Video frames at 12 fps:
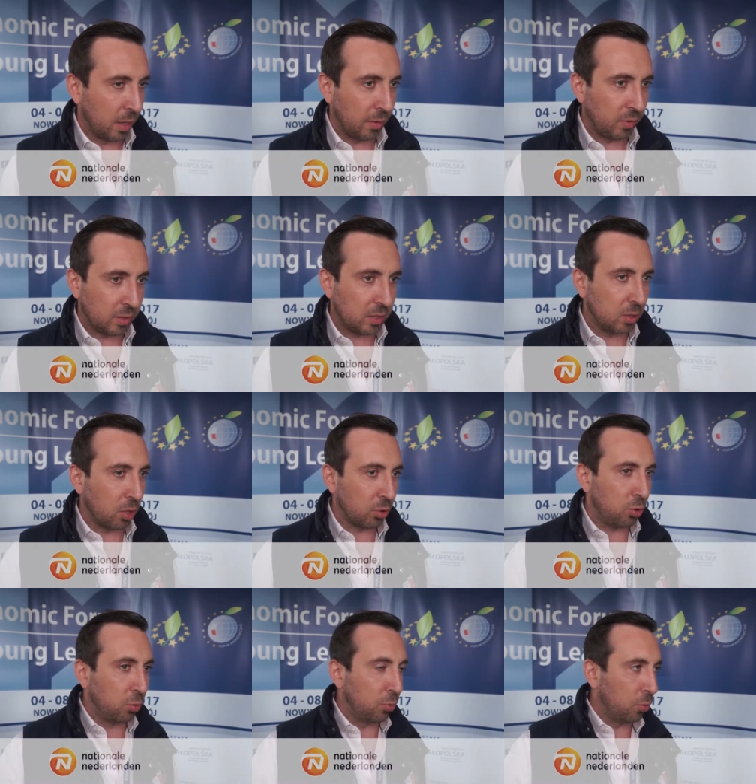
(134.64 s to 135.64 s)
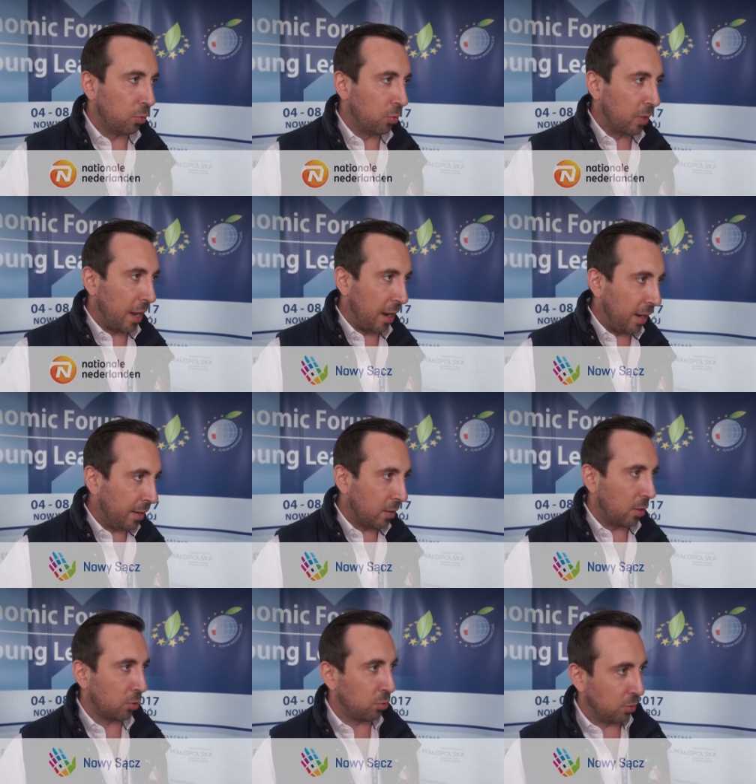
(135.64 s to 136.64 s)
If it's not too
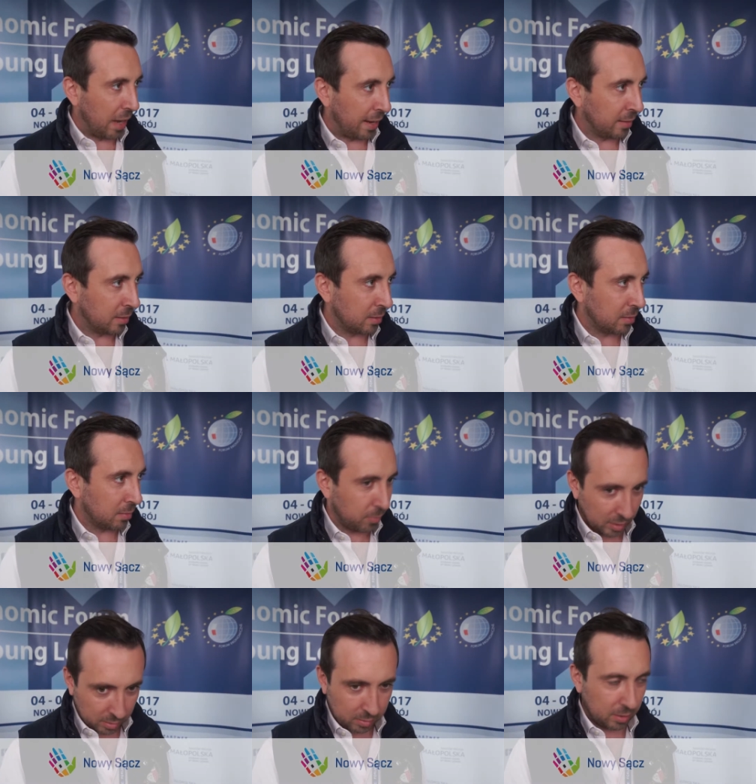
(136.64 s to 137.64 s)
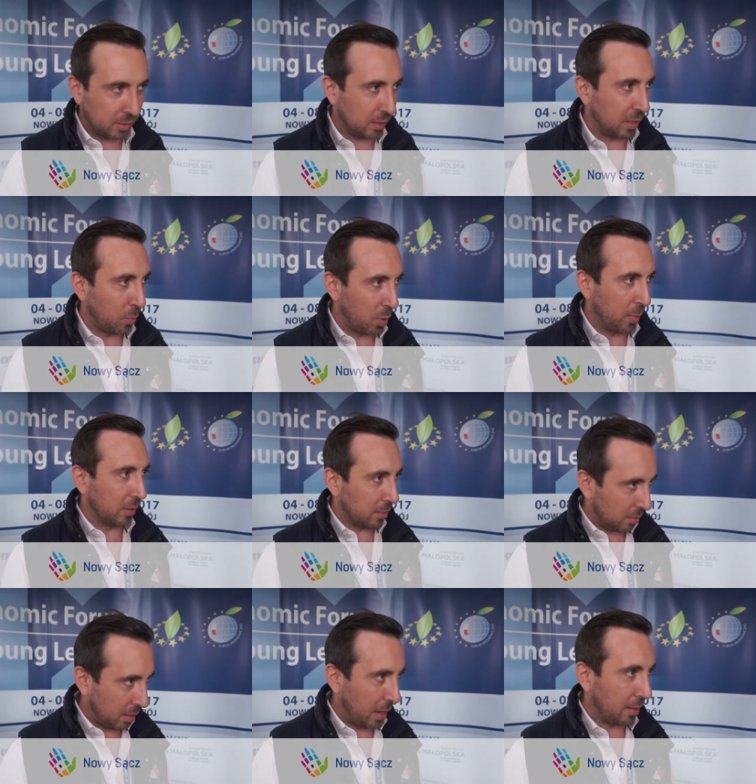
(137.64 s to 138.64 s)
early or too late, but this is the moment
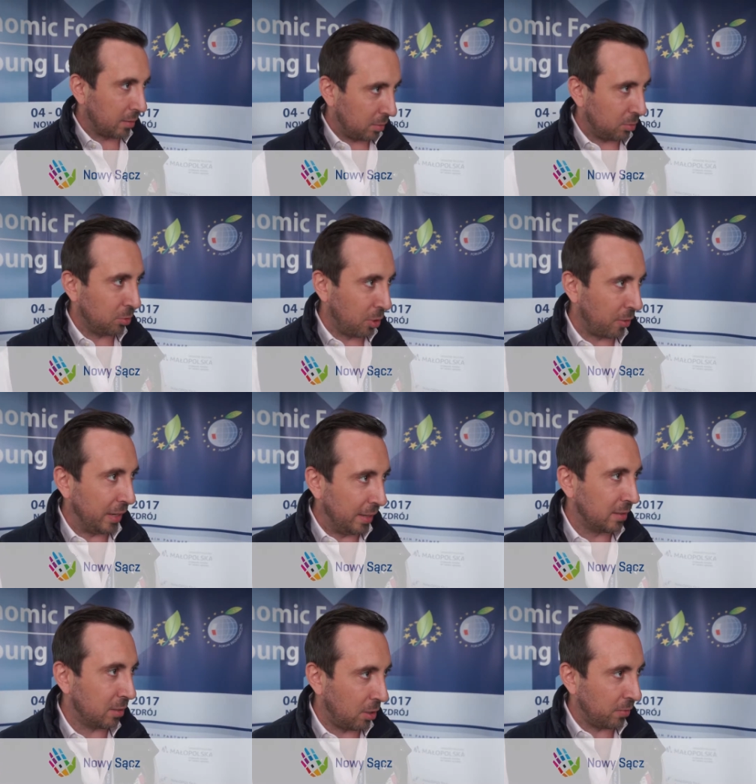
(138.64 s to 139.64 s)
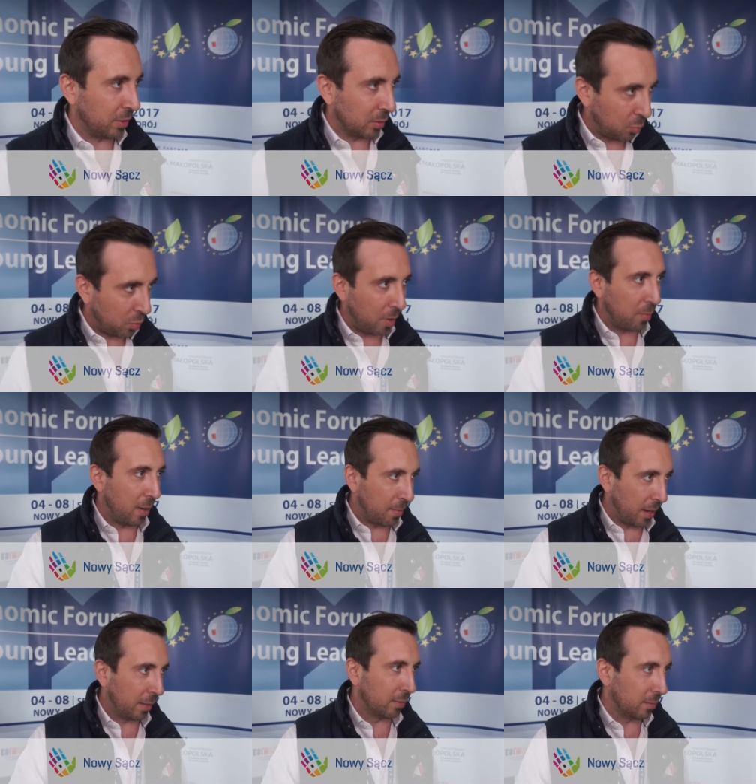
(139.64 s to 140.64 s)
that you are really solving the problem
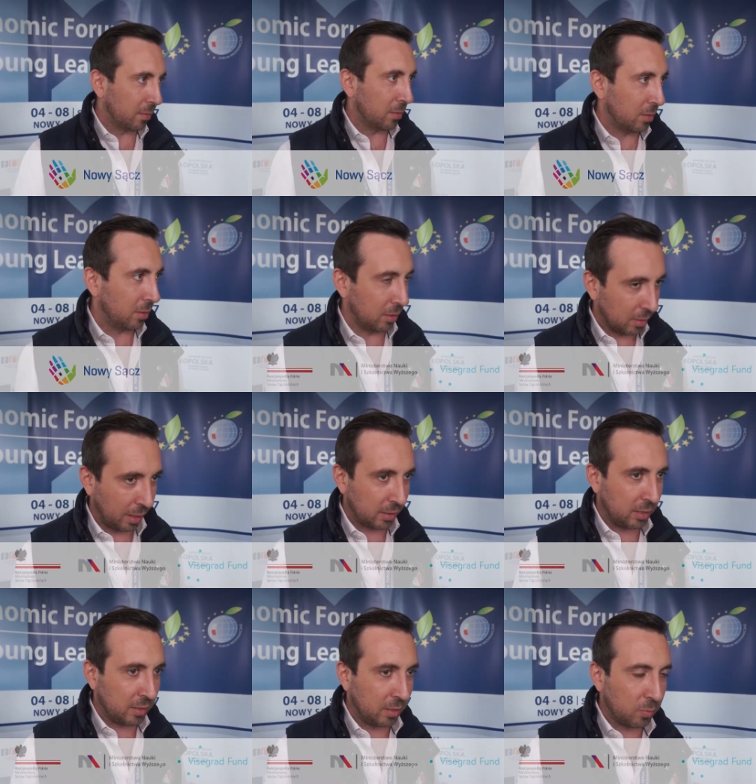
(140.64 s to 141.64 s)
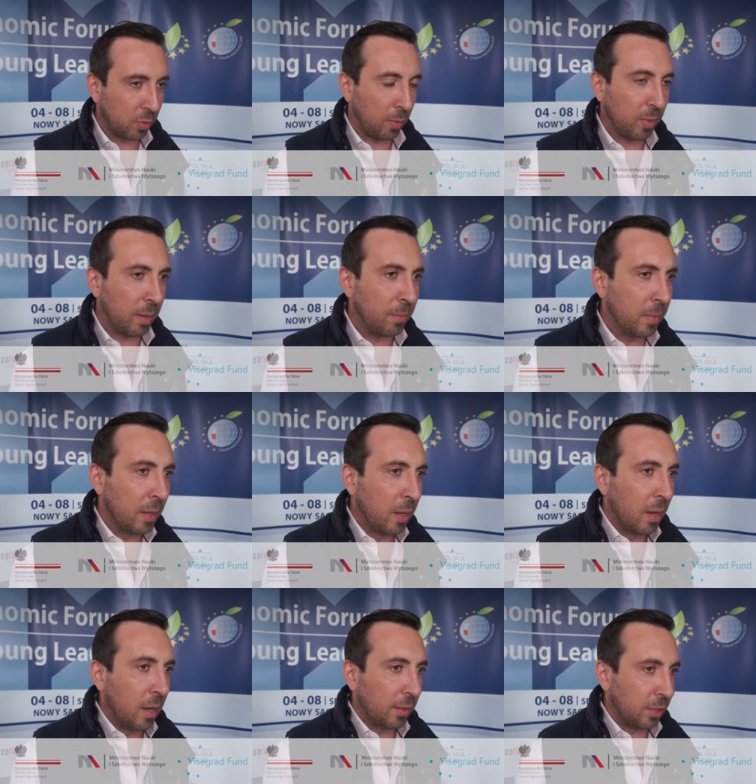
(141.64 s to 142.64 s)
and the existing problem.
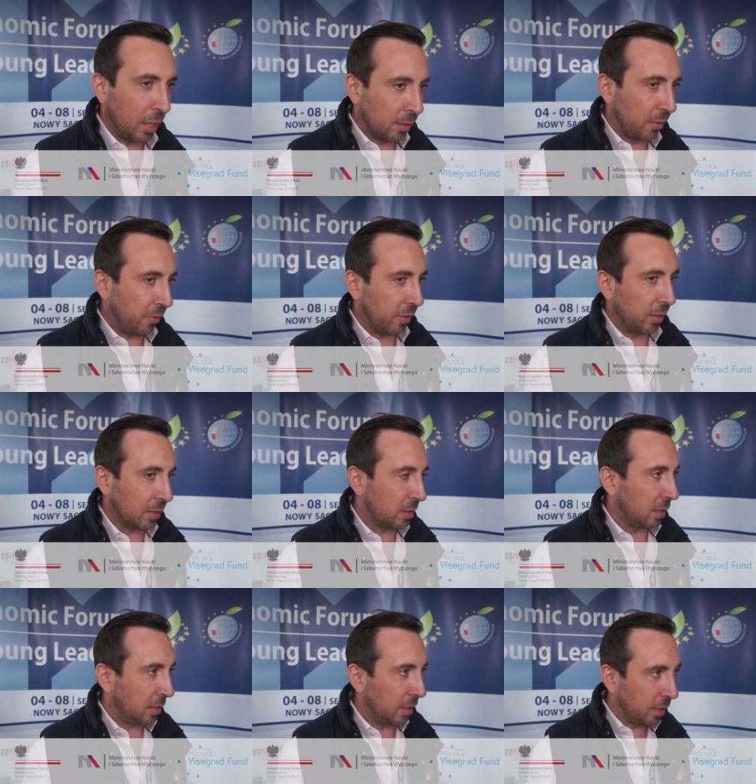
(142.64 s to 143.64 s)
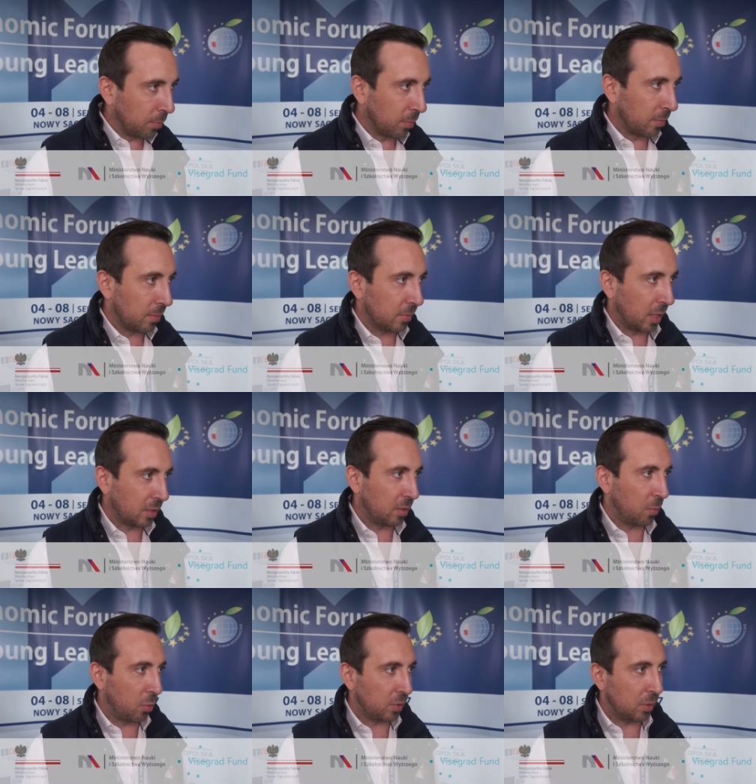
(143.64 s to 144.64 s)
The other thing is the team. That's
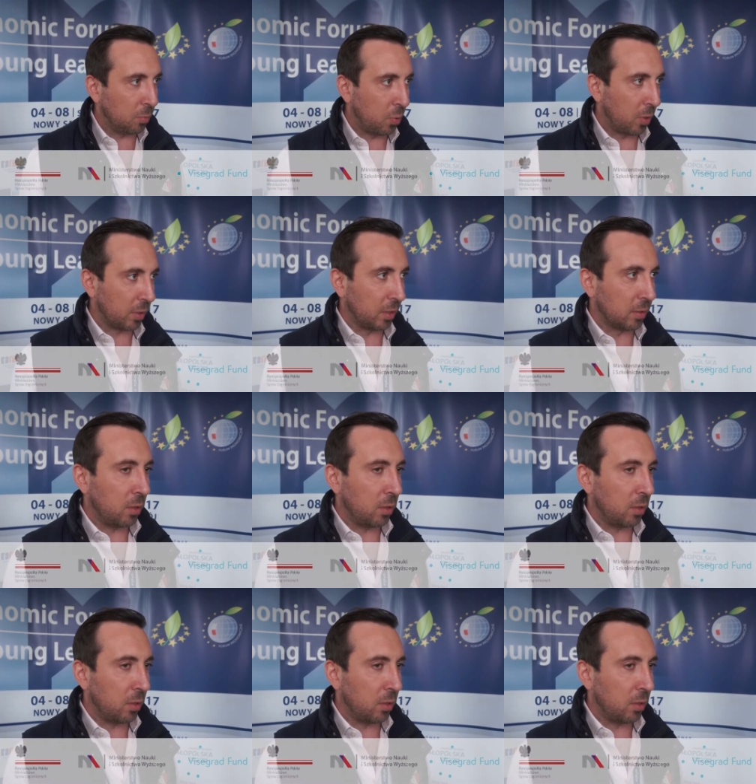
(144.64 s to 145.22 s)
the most important.